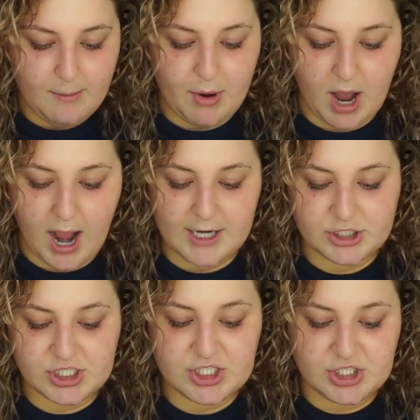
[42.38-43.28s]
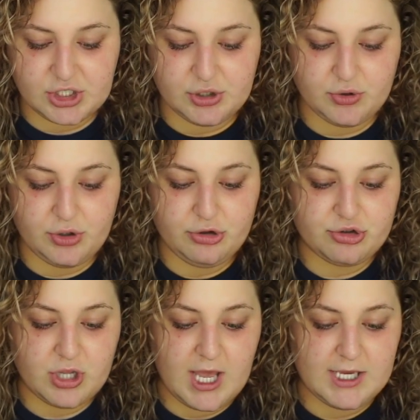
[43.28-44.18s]
But I just do,
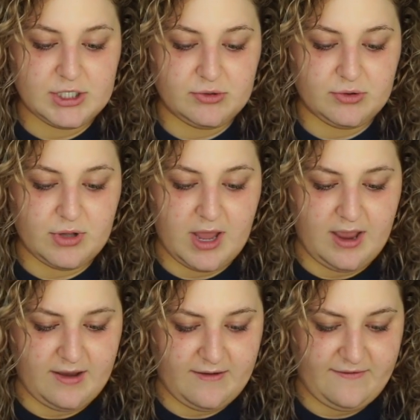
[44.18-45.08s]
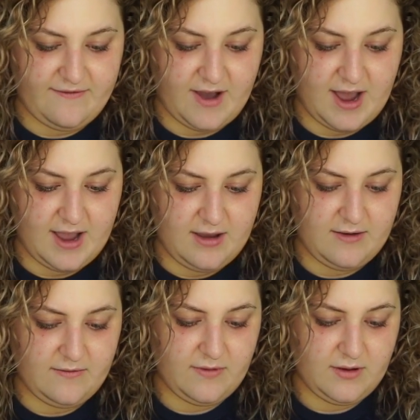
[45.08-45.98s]
usually I do like
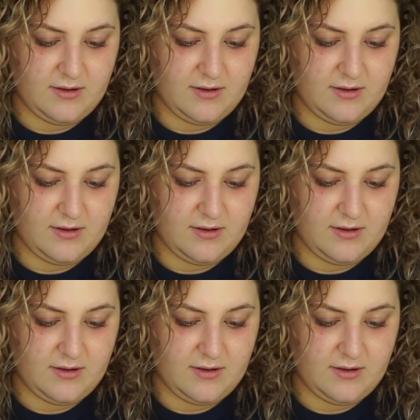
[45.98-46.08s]
5-ish